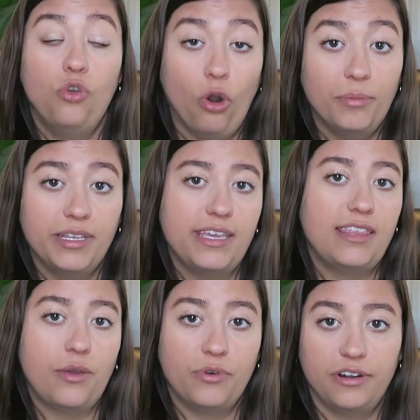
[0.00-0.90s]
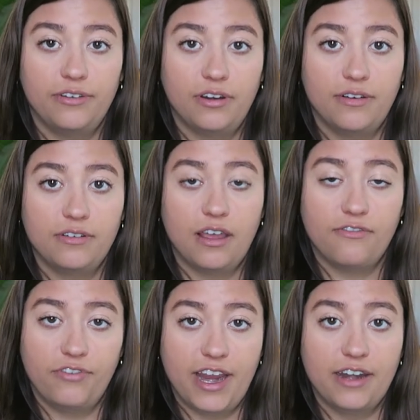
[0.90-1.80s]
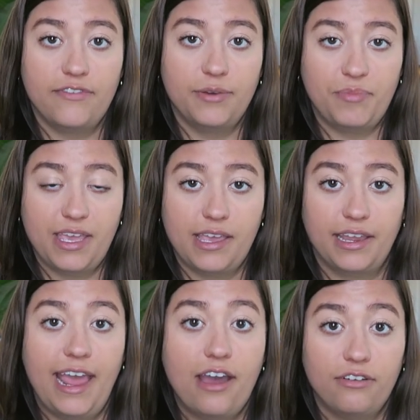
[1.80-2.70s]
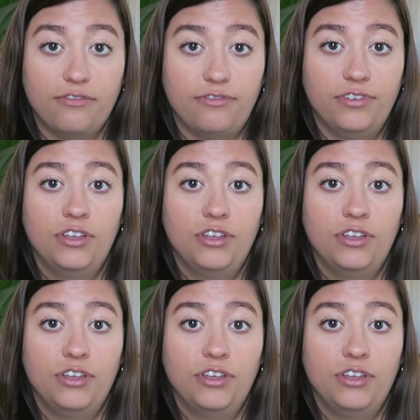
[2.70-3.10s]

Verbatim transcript: Normally they weren't afraid of it being an out of